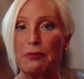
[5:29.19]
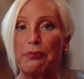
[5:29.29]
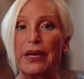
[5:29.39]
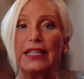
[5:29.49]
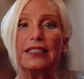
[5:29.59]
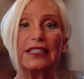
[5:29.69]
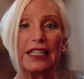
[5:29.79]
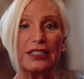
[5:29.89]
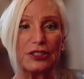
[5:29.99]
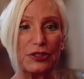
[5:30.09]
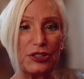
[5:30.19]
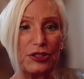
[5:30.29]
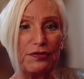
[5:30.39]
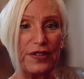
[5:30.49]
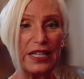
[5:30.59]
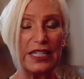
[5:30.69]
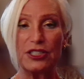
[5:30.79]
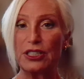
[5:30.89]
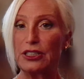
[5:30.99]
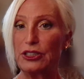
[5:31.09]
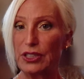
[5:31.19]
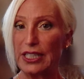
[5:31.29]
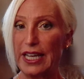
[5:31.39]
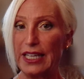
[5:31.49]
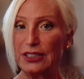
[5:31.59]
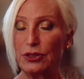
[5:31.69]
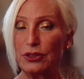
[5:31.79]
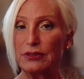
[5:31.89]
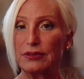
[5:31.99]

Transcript: But as soon as you've finished, you can cancel.